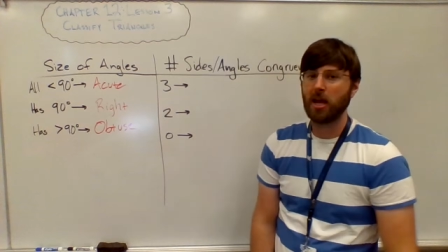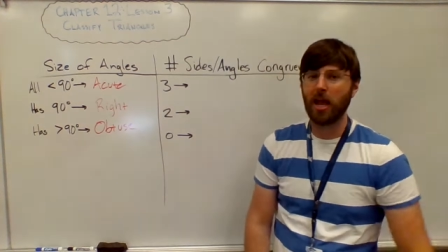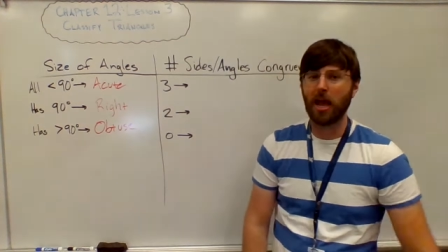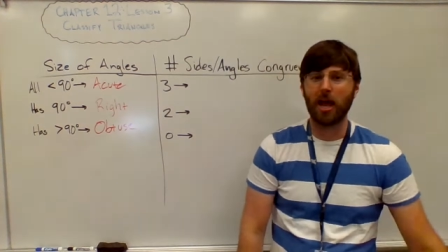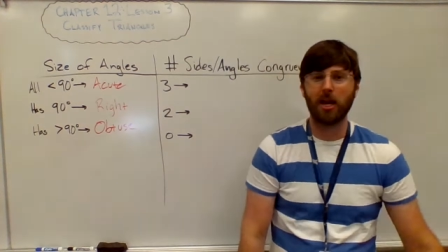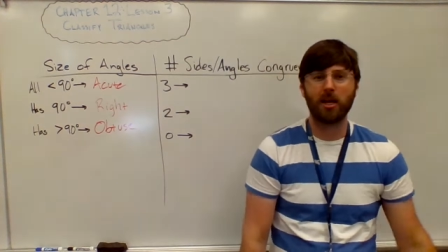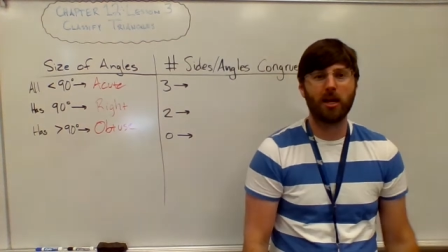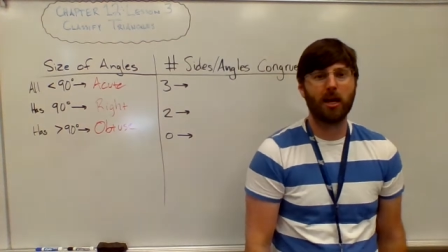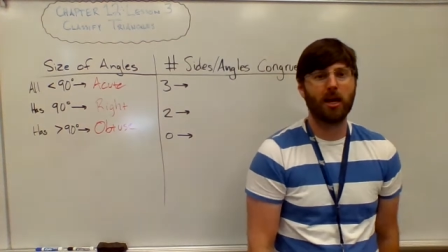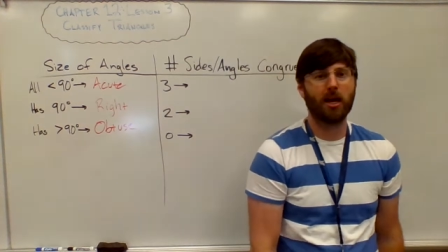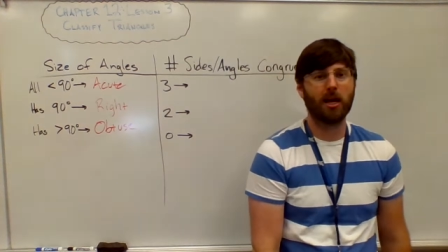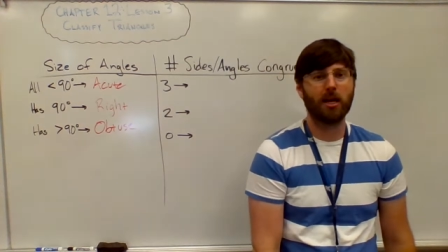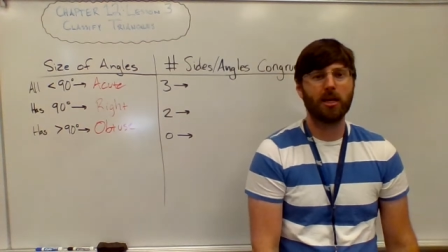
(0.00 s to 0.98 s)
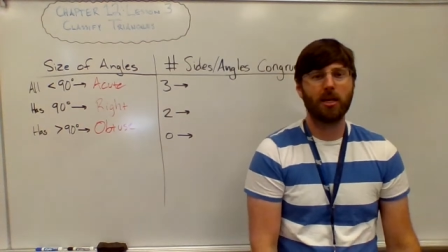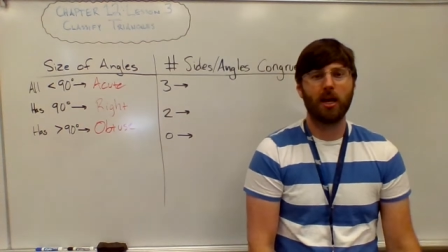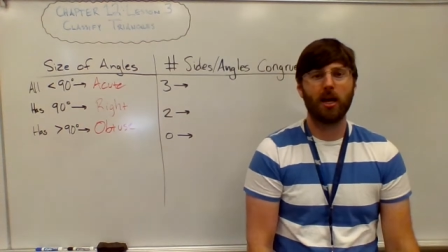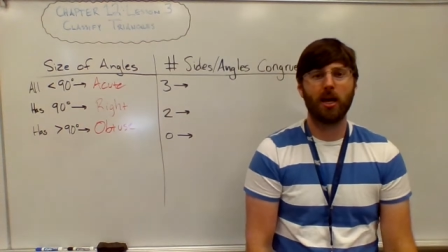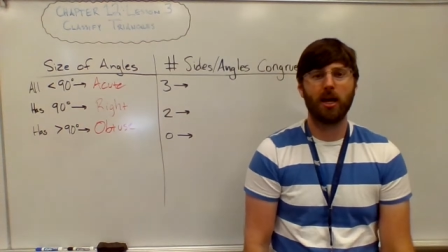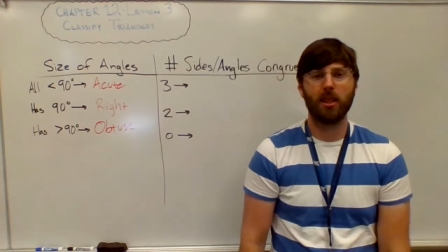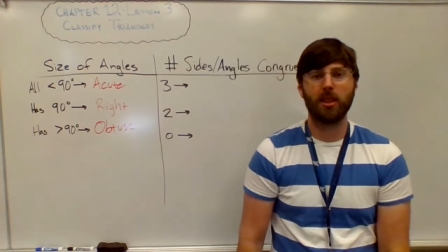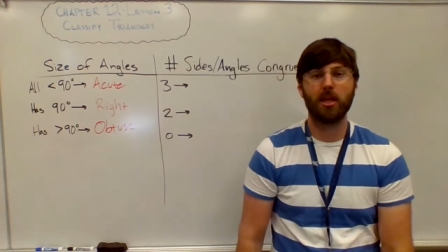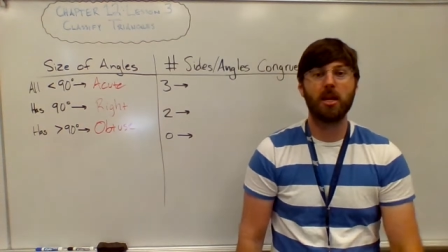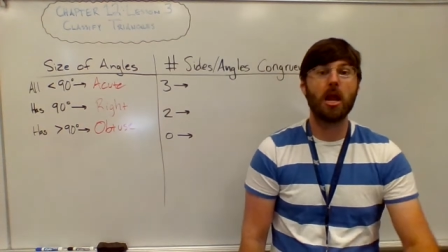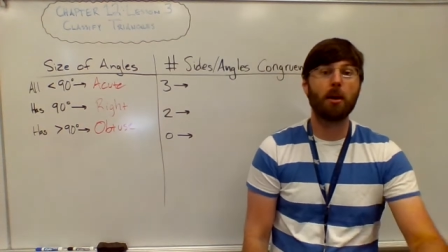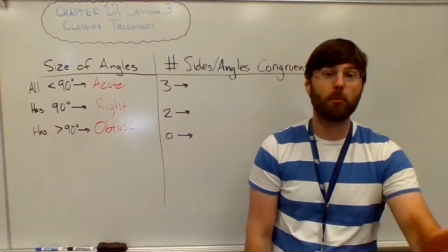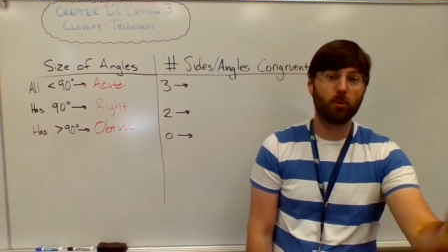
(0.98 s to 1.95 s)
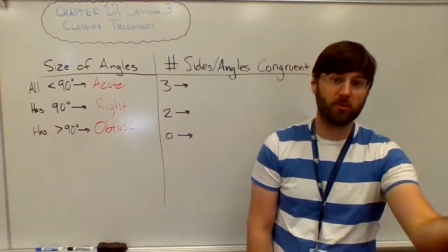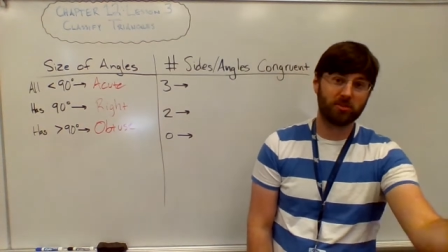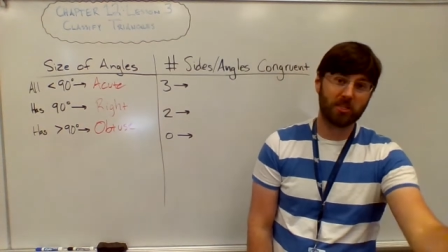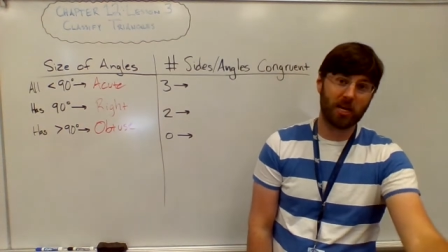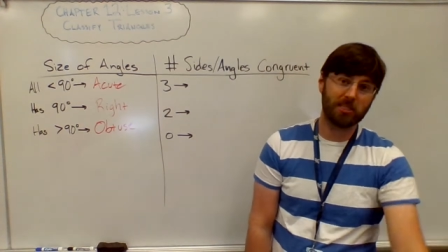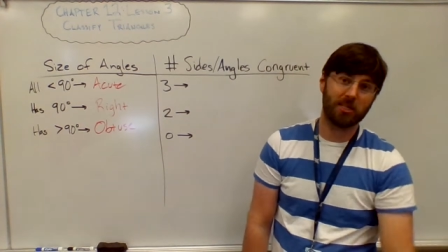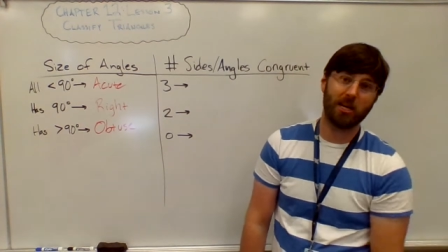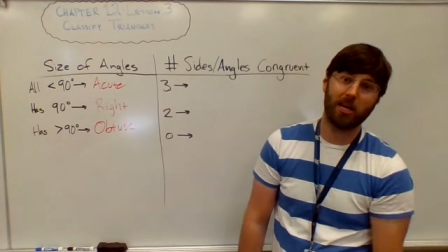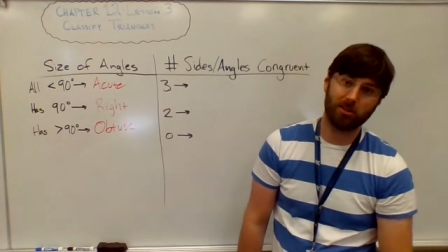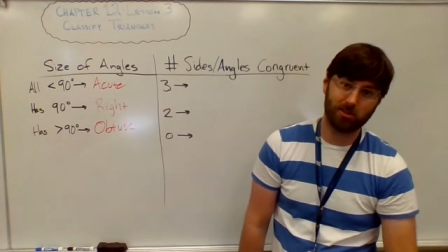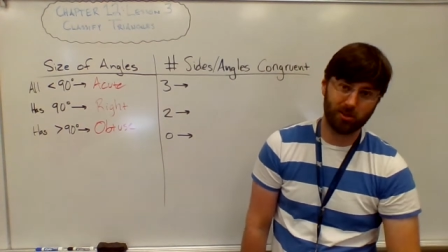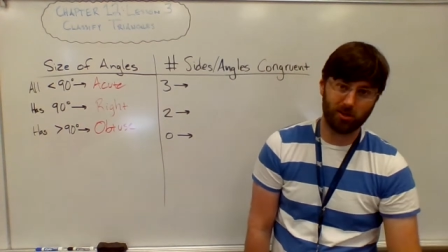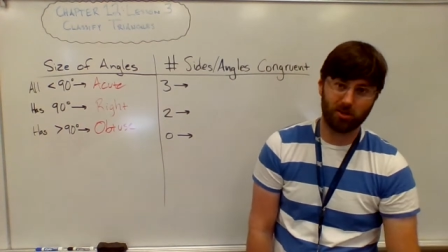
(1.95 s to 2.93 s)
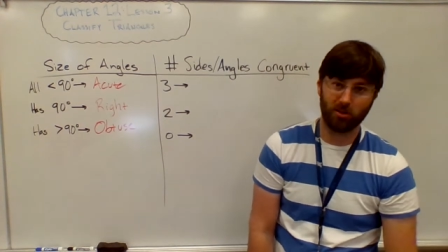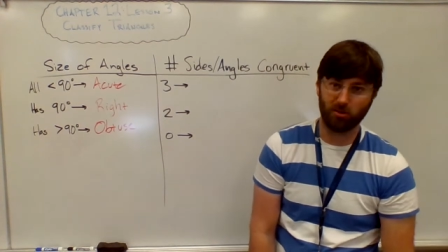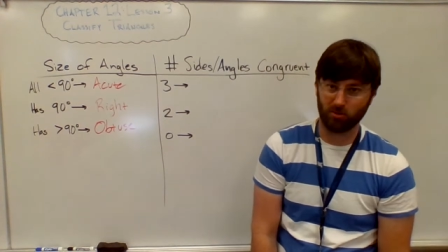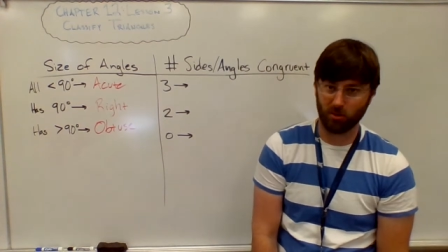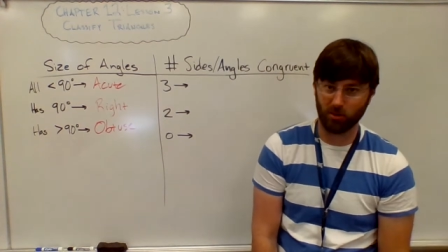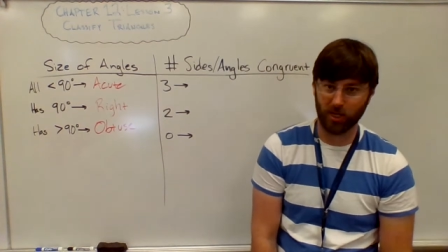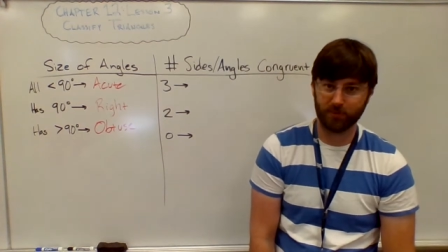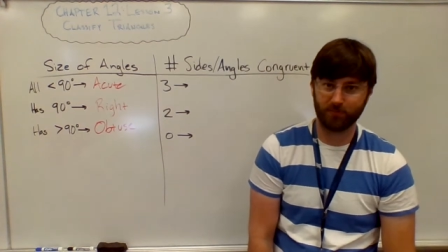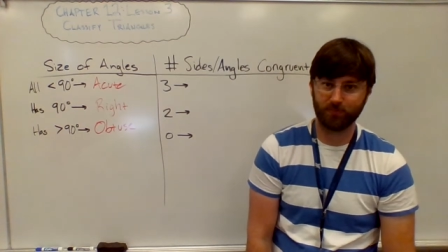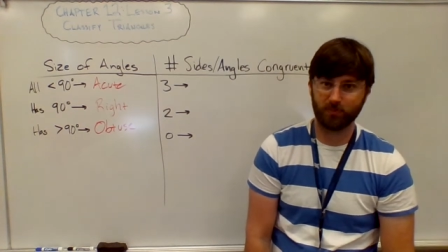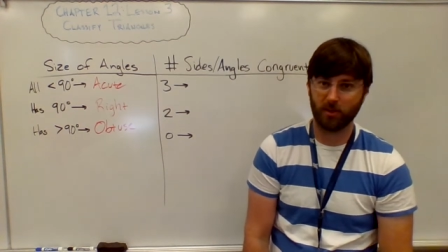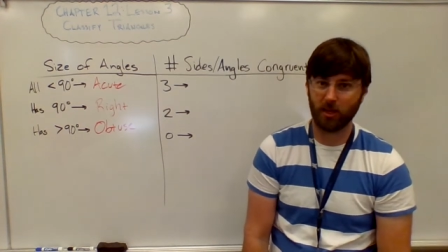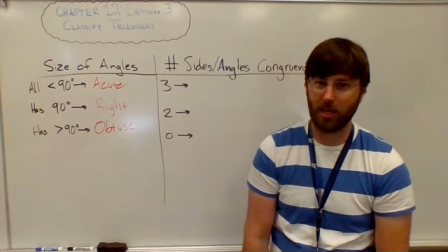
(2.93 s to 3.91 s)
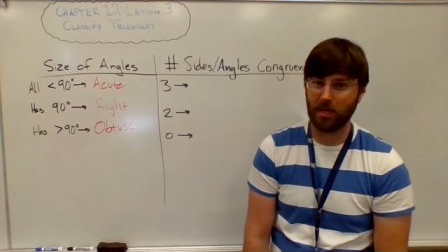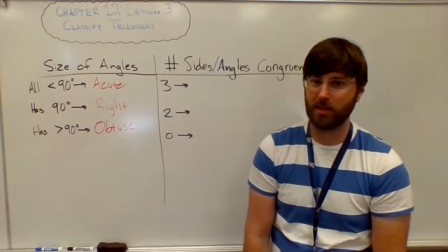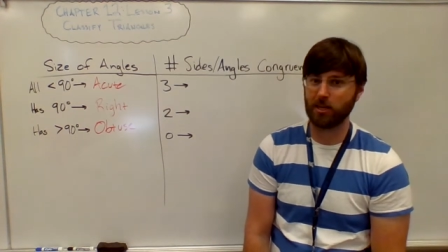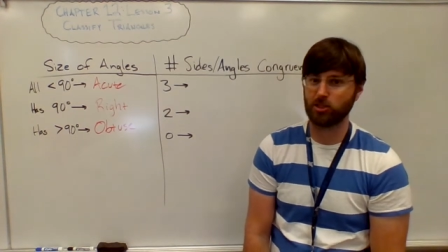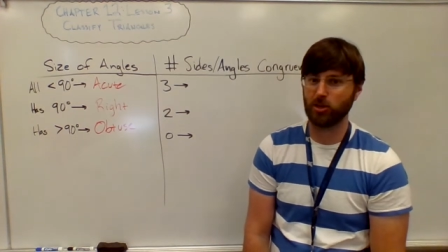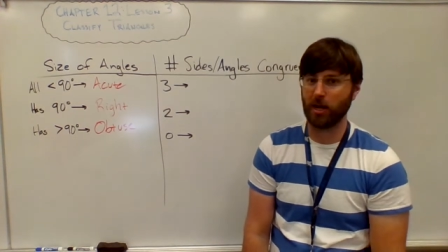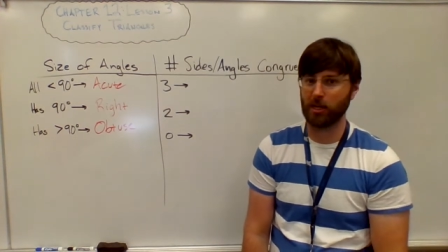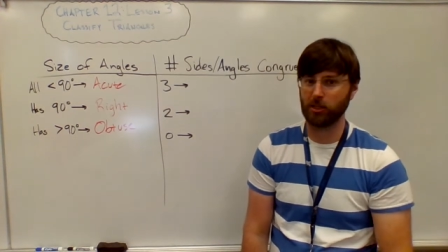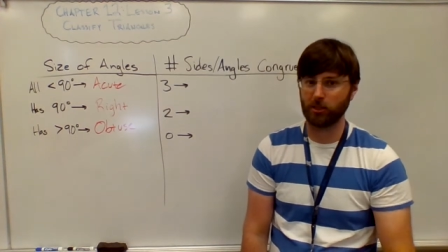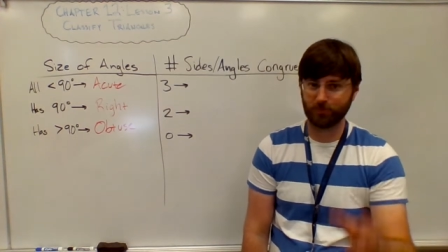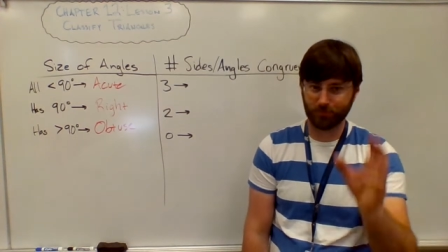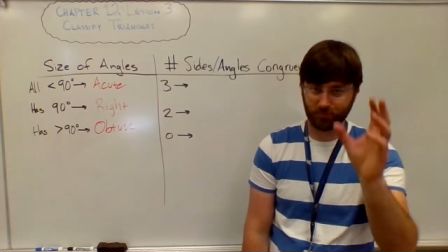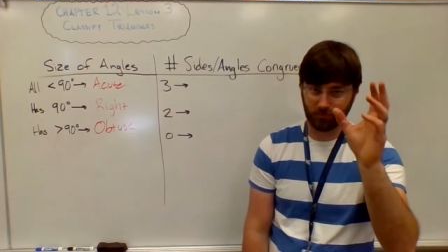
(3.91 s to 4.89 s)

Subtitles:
and the number of sides and angles that are congruent in that triangle.